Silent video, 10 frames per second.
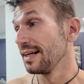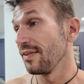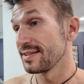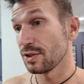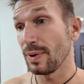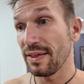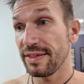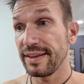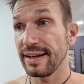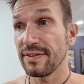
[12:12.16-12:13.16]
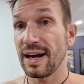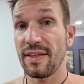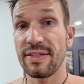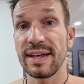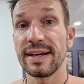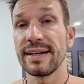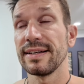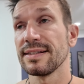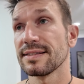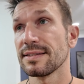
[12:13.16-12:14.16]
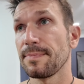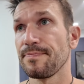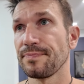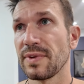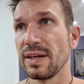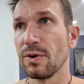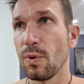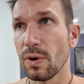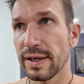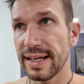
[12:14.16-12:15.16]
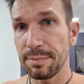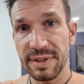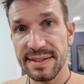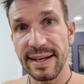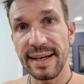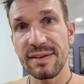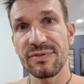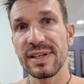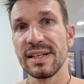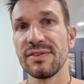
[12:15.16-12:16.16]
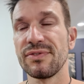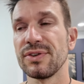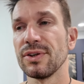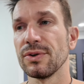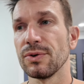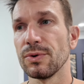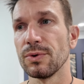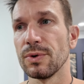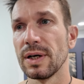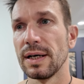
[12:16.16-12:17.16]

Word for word: This is one thing. The other thing is you can be safe if you